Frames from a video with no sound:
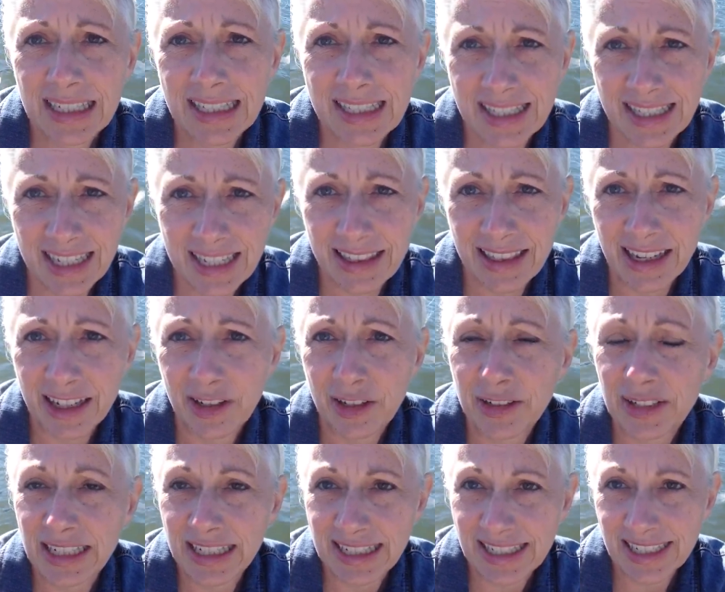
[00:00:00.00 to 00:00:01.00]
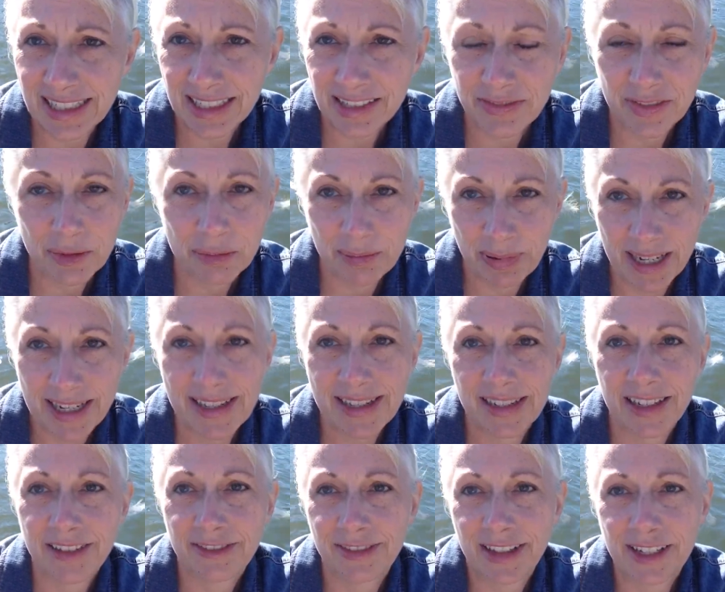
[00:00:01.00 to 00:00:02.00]
see that you need to live the
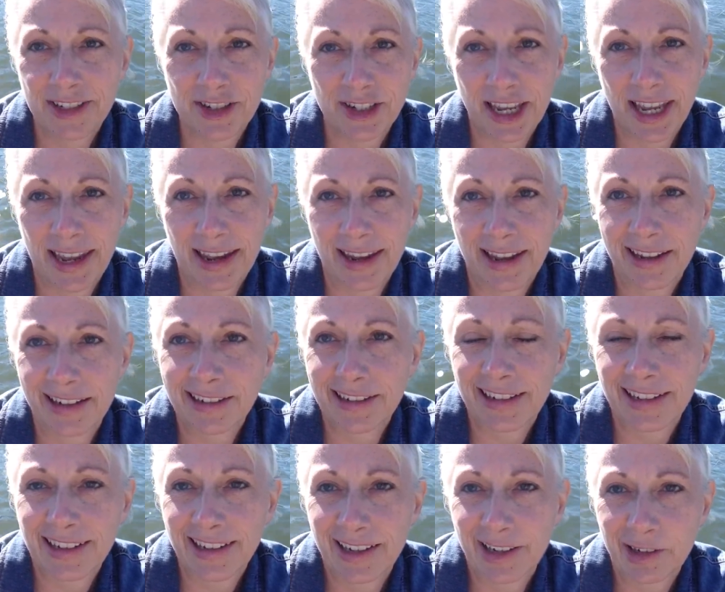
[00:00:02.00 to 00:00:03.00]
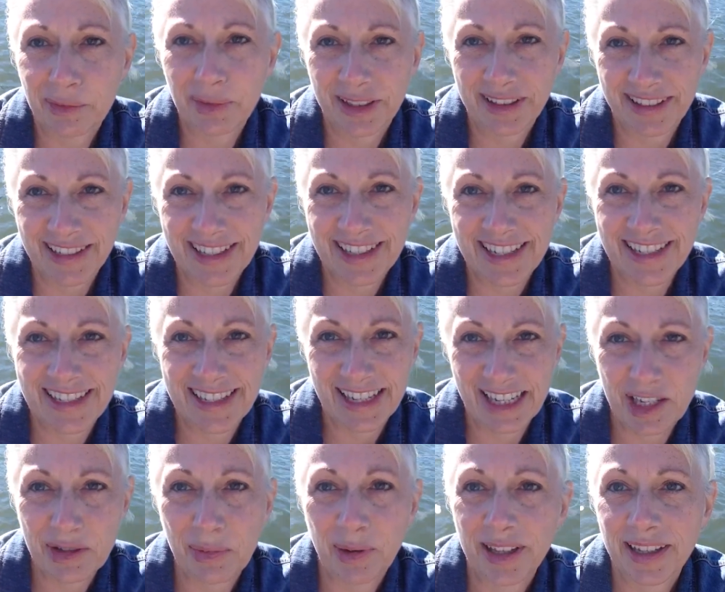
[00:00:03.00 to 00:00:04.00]
best life that you can this
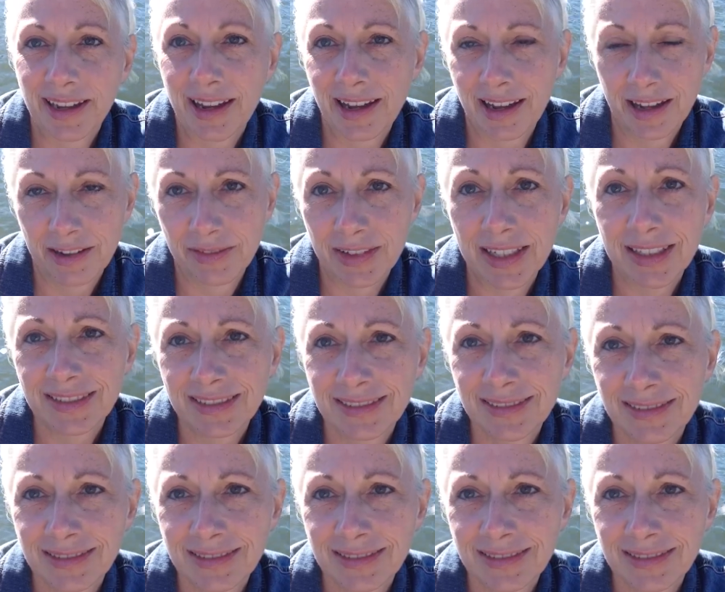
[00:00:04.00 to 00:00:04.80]
disease while you have it.